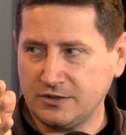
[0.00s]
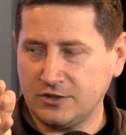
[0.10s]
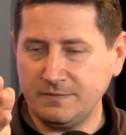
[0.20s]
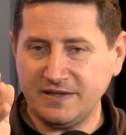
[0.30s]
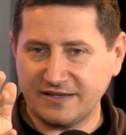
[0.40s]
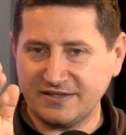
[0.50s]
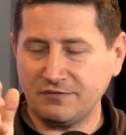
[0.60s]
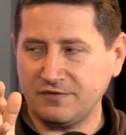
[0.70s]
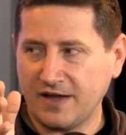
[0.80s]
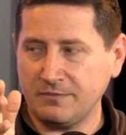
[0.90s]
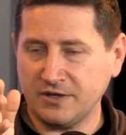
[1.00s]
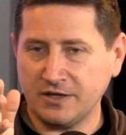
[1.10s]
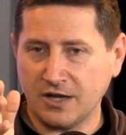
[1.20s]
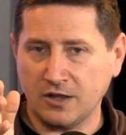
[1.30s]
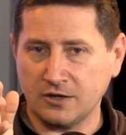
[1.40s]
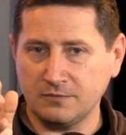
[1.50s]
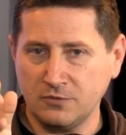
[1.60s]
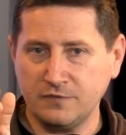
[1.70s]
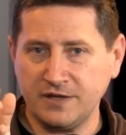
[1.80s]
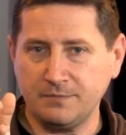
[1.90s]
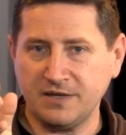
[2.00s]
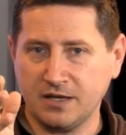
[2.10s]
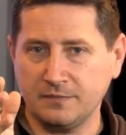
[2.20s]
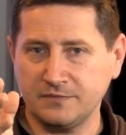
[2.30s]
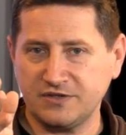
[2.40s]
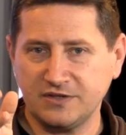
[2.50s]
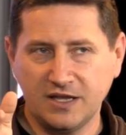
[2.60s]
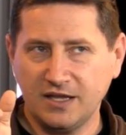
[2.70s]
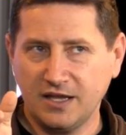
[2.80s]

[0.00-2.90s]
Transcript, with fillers: could mean that $75 million movie becomes